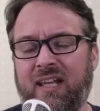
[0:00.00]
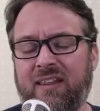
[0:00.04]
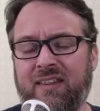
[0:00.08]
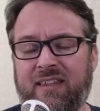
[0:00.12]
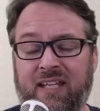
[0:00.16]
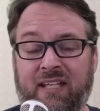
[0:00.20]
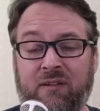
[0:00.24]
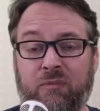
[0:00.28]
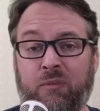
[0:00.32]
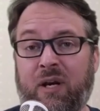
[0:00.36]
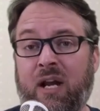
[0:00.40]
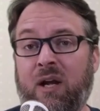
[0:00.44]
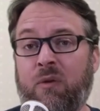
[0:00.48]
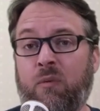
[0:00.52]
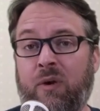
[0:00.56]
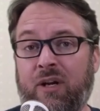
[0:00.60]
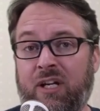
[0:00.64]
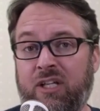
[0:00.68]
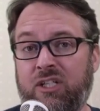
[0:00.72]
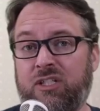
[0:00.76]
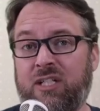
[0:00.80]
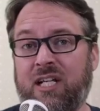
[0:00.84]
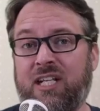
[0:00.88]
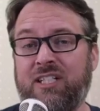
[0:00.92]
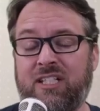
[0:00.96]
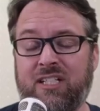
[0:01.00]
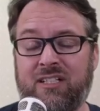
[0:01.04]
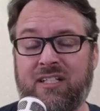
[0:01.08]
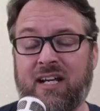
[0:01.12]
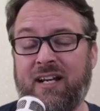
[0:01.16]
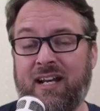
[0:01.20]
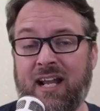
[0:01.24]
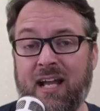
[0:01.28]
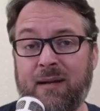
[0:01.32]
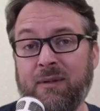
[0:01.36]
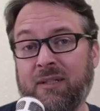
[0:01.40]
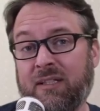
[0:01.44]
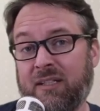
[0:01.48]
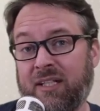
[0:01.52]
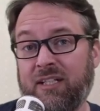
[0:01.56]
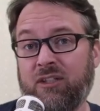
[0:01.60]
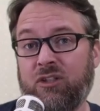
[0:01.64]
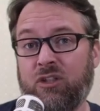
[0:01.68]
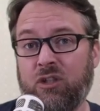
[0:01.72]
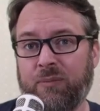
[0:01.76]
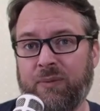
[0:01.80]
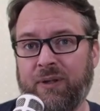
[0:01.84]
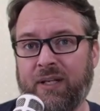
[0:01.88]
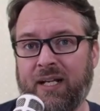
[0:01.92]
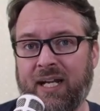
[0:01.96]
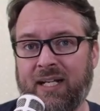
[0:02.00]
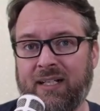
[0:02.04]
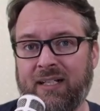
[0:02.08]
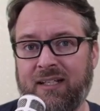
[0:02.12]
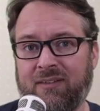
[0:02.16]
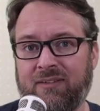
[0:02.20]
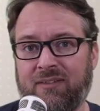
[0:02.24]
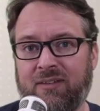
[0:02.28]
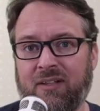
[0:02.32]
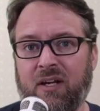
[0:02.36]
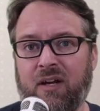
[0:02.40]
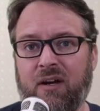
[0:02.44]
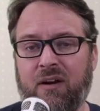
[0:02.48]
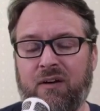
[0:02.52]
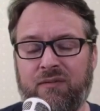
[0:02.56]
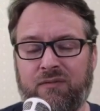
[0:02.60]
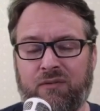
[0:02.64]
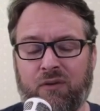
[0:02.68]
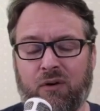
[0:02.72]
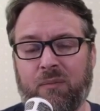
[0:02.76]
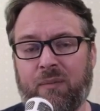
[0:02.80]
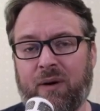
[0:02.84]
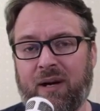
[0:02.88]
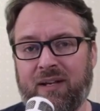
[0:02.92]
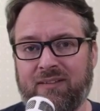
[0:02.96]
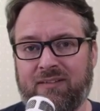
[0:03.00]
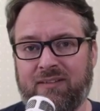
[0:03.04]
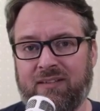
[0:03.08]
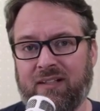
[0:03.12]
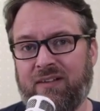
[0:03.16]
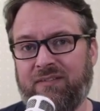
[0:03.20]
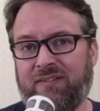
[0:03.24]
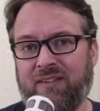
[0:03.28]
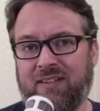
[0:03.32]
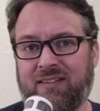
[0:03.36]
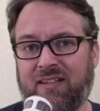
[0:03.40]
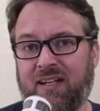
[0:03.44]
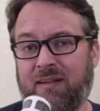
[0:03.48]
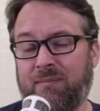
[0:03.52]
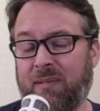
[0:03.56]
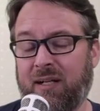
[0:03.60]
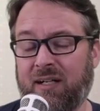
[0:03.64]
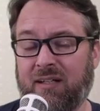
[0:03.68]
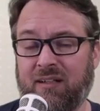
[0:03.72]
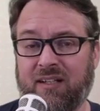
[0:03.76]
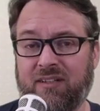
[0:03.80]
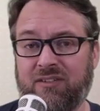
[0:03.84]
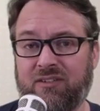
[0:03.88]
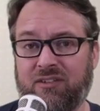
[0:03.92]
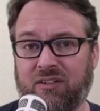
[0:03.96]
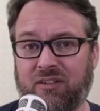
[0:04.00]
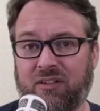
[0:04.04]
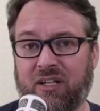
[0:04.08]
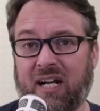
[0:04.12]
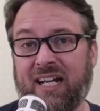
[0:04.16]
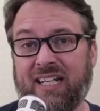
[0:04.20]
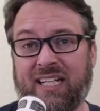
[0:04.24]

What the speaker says: Then when I want to change it dynamically in Kubernetes for my stuff inside my cluster,